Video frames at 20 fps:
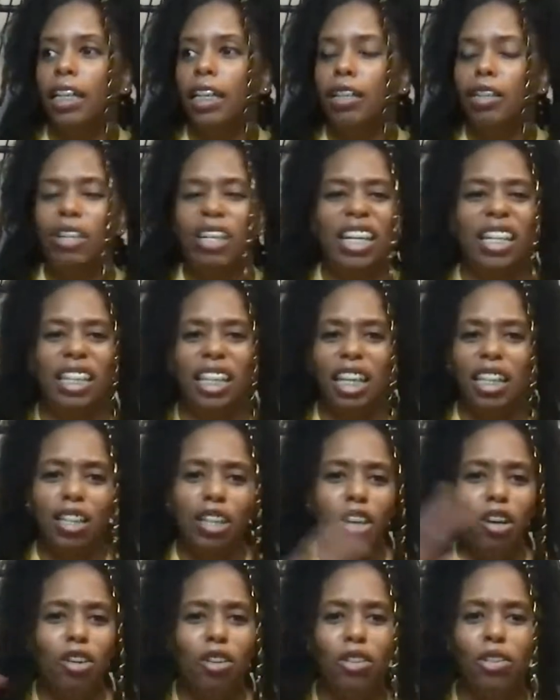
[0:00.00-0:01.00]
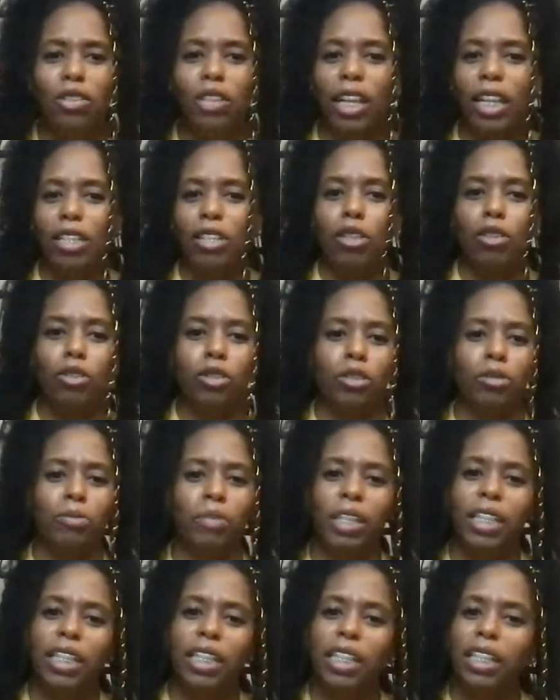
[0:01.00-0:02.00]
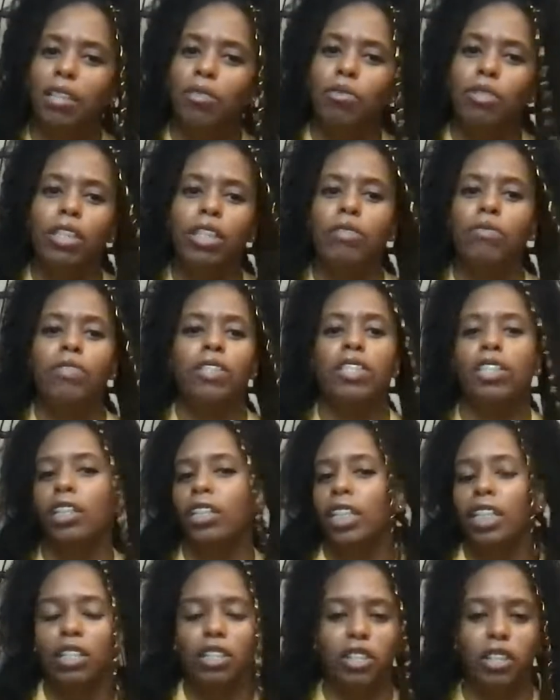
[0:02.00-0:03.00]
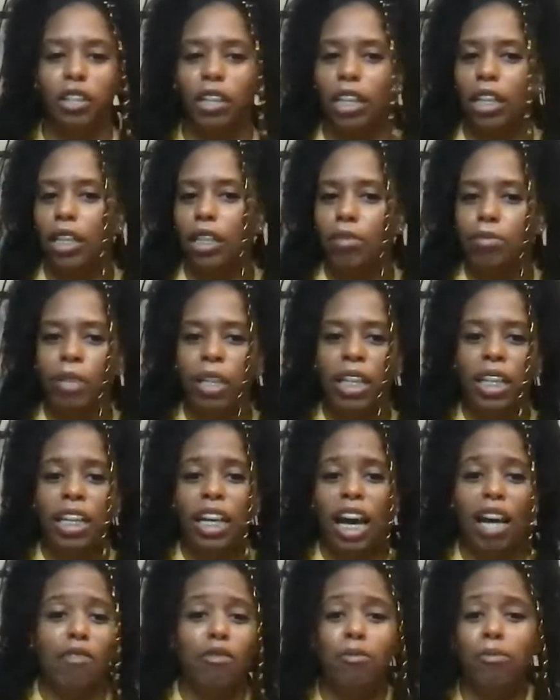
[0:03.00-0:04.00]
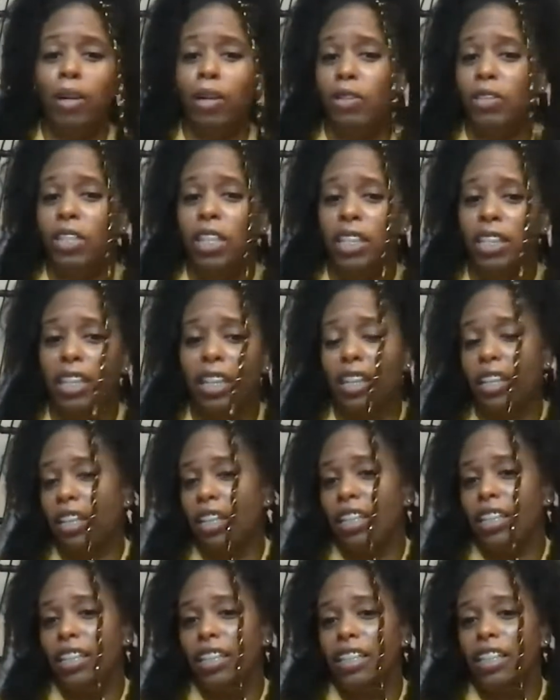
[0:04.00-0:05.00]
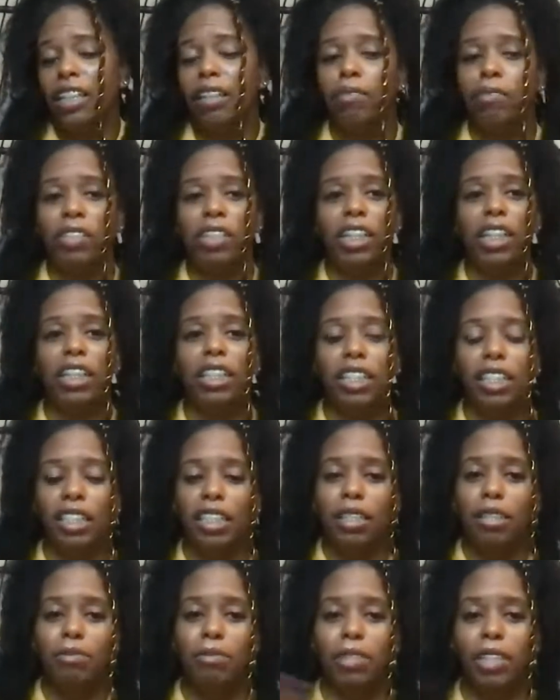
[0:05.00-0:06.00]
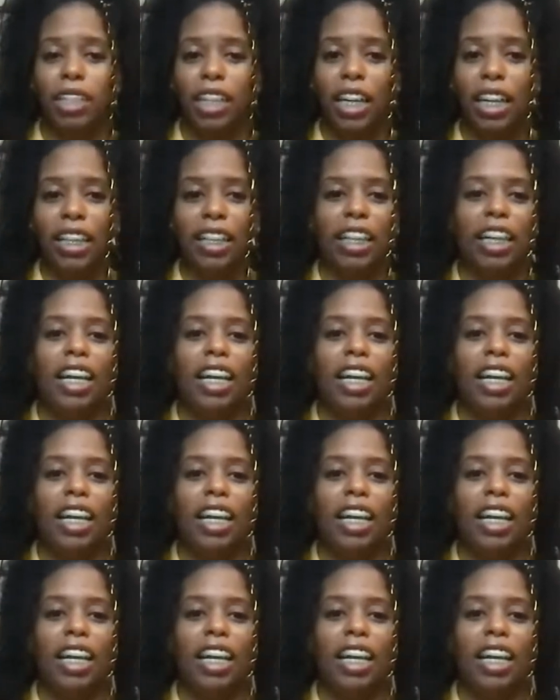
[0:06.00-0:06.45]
and the whole like social media, even if it's on Instagram, I haven't posted there either. Everything has just been like